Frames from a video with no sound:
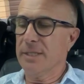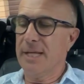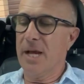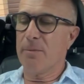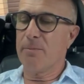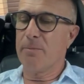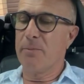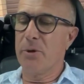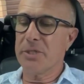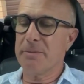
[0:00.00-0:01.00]
our
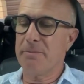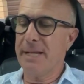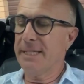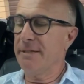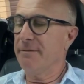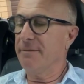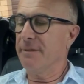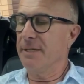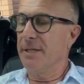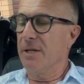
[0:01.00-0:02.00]
perspective
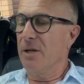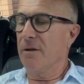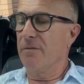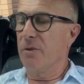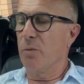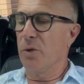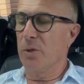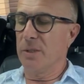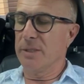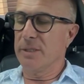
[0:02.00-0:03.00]
of the
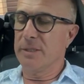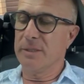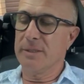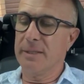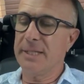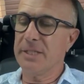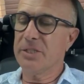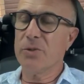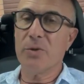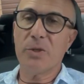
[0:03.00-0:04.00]
world. They
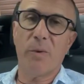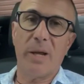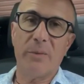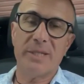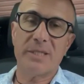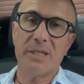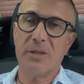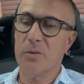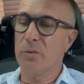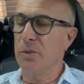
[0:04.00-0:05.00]
distort the way we see
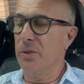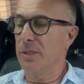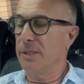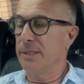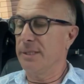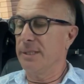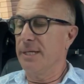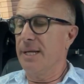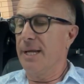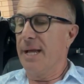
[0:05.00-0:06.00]
the world,
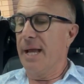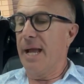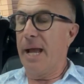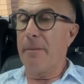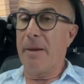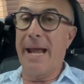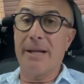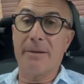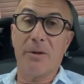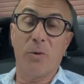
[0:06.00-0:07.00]

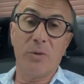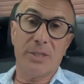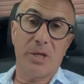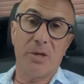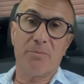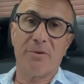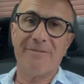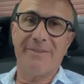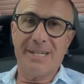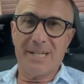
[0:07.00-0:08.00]
and also
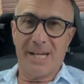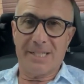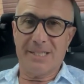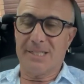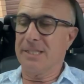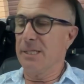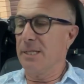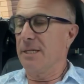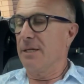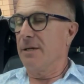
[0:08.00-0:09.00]
prevent us
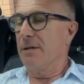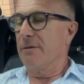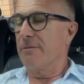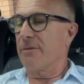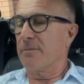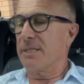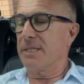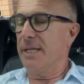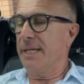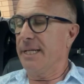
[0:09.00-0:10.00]
from
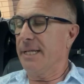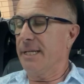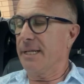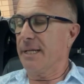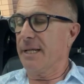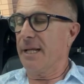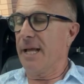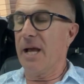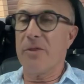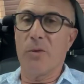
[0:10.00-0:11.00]
seeing
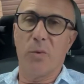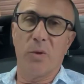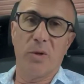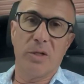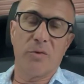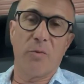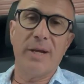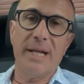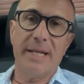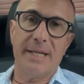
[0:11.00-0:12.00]
how the world
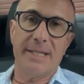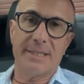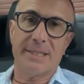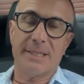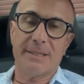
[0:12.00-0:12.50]
really is.